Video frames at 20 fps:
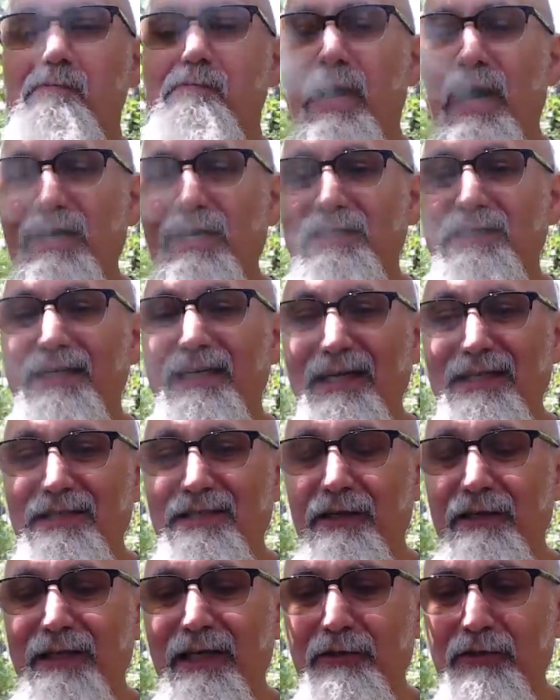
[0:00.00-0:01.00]
Padre, I
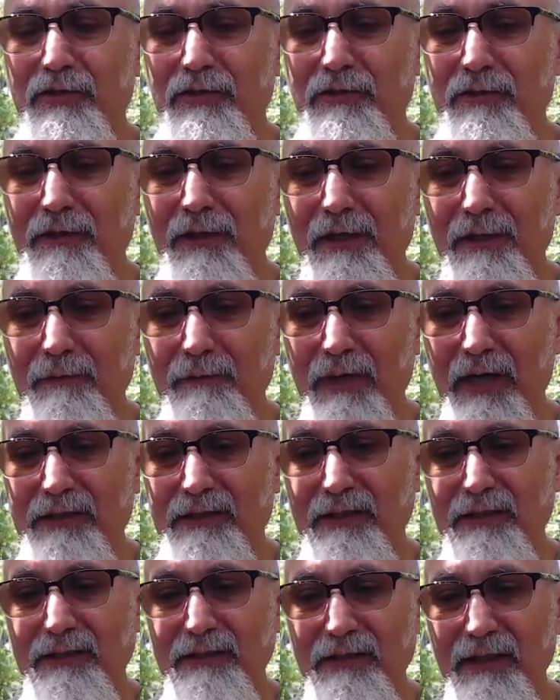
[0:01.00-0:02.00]
saw that too.
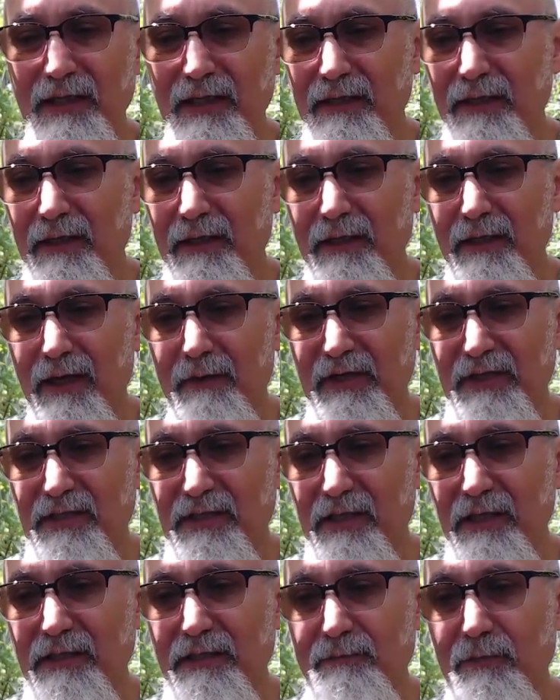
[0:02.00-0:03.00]
Padre saying, I'm
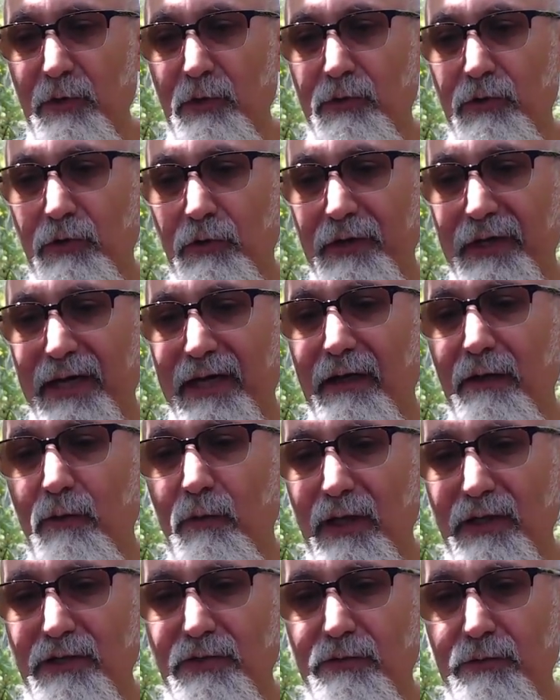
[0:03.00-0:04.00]
excited about Cornel
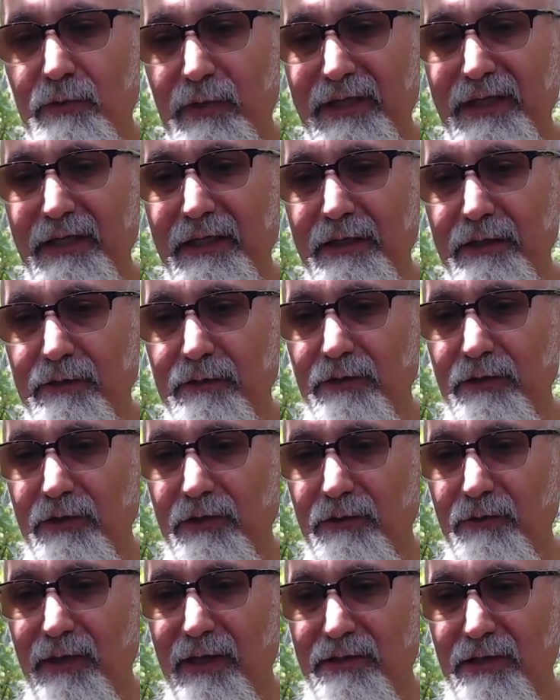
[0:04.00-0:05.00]
West running here in the
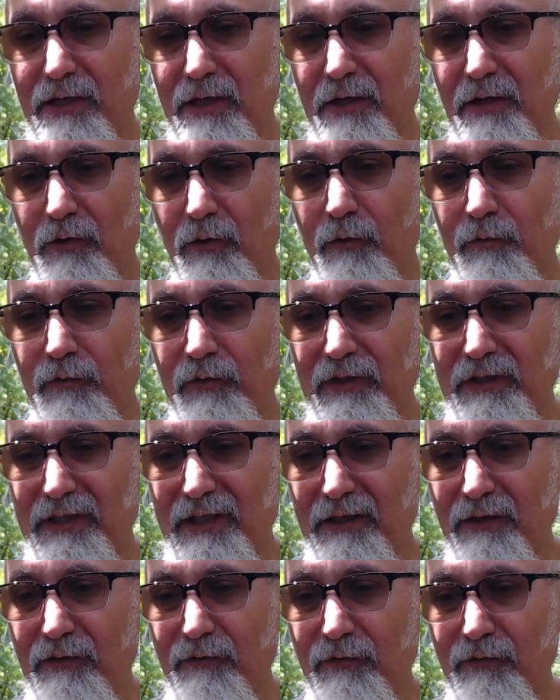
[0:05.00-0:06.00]
US. Hopefully, they
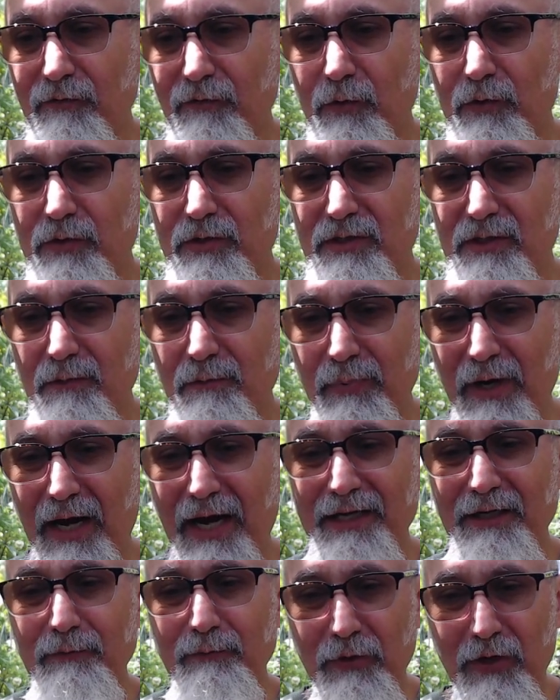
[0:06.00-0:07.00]
can force a
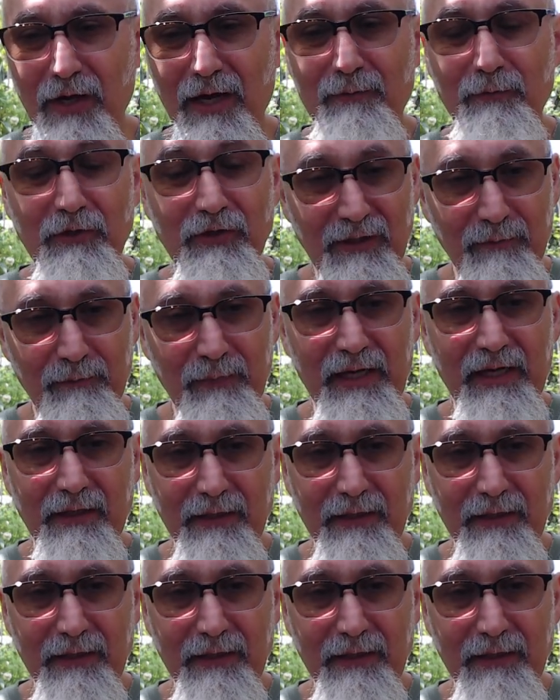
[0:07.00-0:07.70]
Biden primary debate.